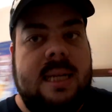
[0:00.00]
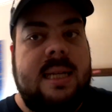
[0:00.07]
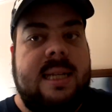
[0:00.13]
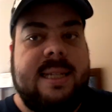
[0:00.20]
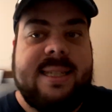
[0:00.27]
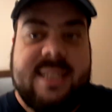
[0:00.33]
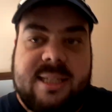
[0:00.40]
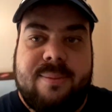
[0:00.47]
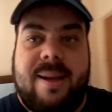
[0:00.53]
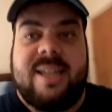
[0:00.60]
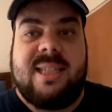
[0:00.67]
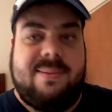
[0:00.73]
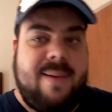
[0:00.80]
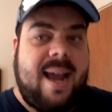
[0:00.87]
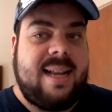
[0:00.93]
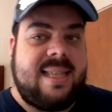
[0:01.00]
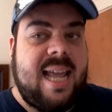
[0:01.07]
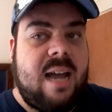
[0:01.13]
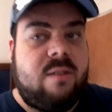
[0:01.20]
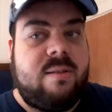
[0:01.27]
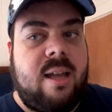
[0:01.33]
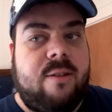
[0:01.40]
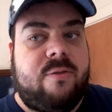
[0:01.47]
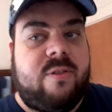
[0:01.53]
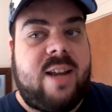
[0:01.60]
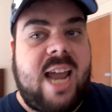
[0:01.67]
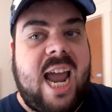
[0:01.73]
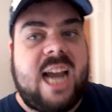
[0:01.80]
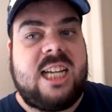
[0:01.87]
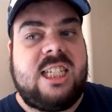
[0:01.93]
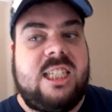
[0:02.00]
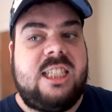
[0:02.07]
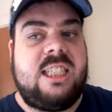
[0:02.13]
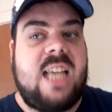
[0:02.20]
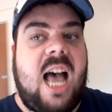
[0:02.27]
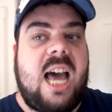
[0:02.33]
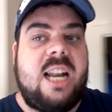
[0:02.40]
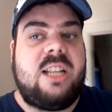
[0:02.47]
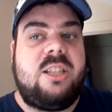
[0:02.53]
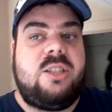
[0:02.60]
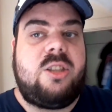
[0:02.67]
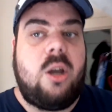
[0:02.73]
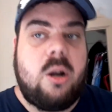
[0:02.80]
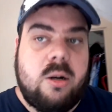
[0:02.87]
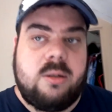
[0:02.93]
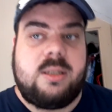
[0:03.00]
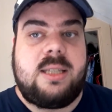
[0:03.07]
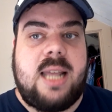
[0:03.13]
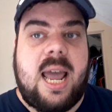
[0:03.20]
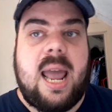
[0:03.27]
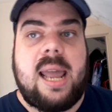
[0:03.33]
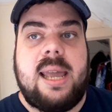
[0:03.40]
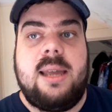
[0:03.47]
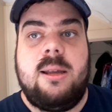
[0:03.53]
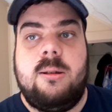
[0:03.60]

This is my SmackDown Live reactions on a Thursday.